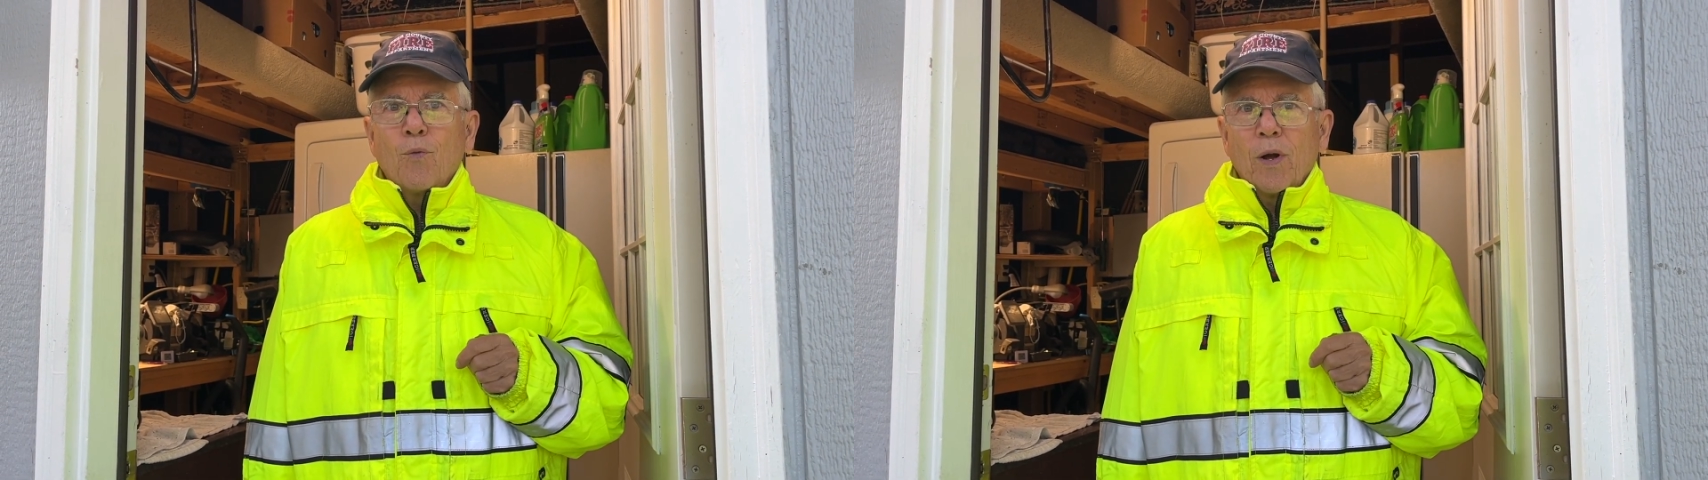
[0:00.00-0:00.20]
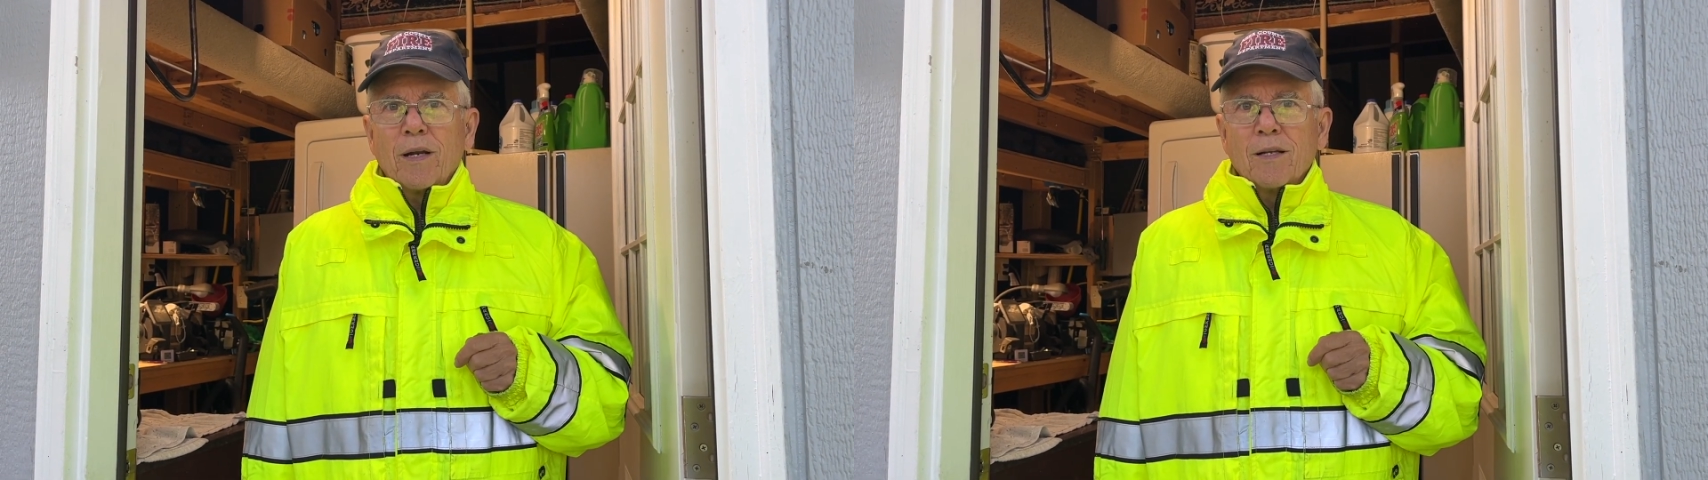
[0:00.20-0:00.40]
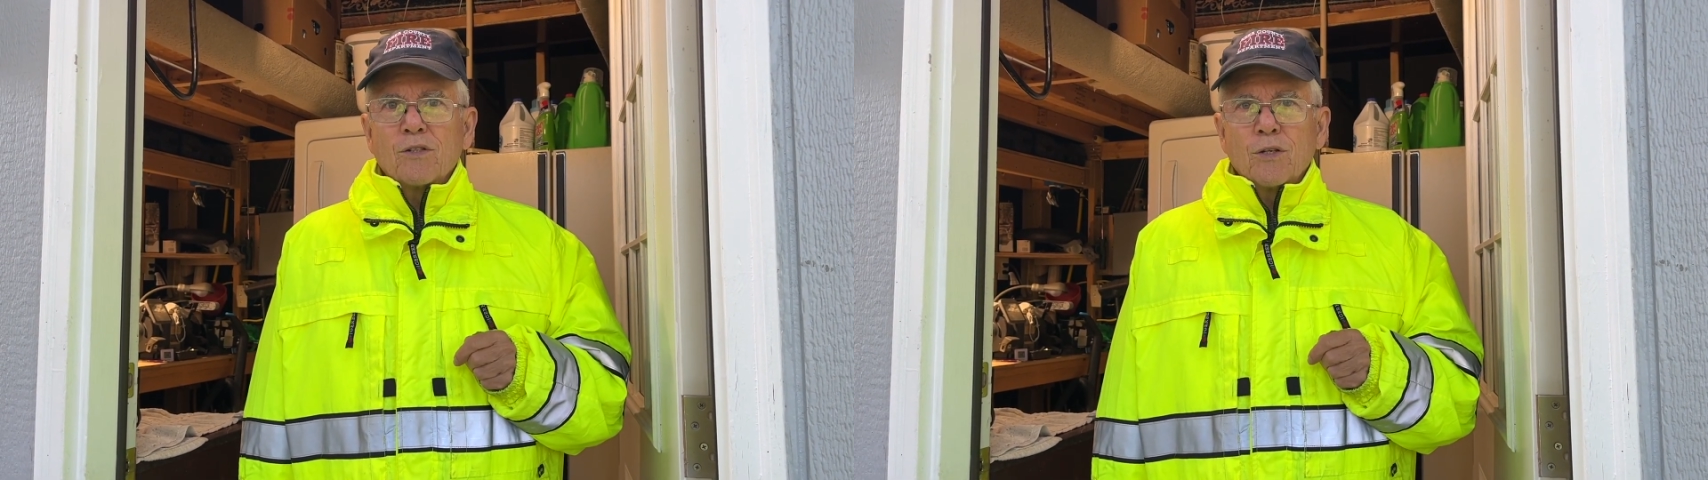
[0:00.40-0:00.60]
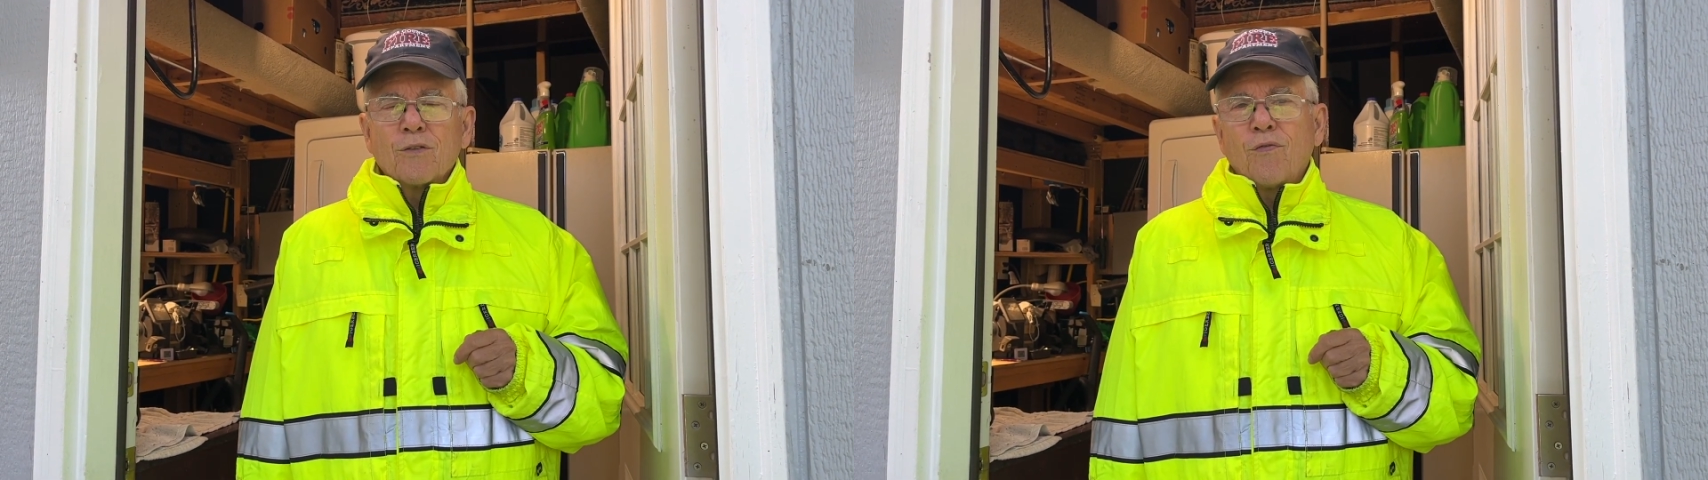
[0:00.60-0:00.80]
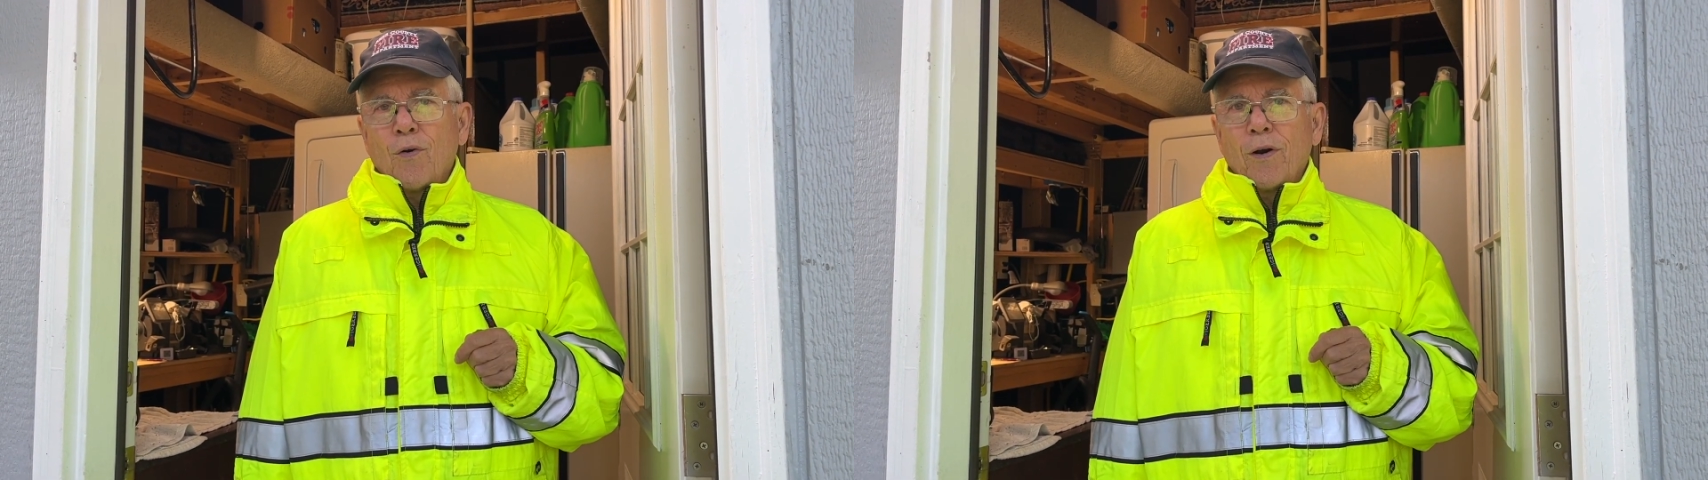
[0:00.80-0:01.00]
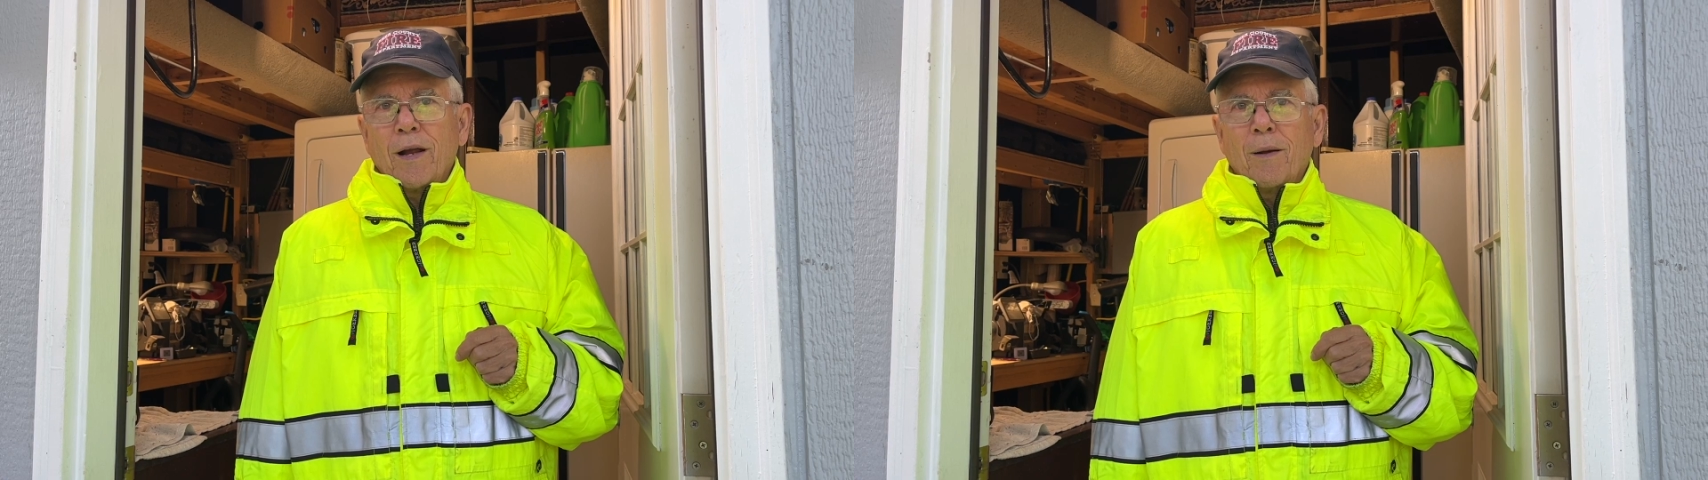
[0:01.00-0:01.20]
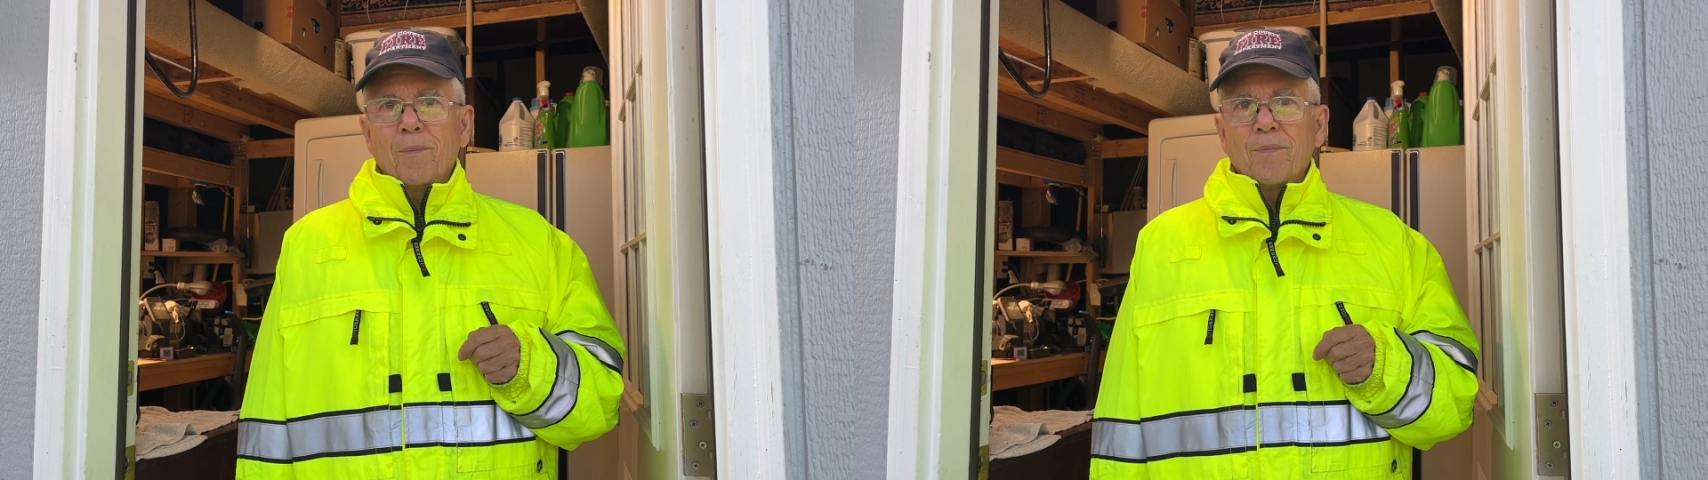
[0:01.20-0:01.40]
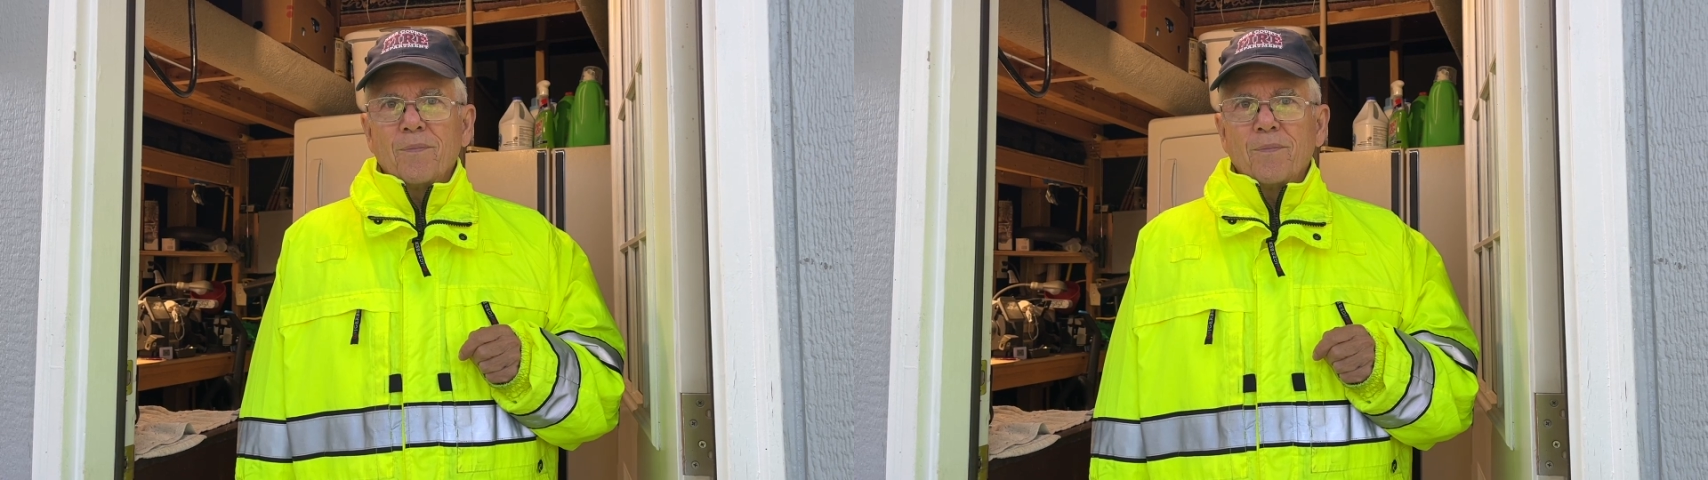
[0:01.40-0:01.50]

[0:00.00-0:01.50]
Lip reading: witnesses for Him.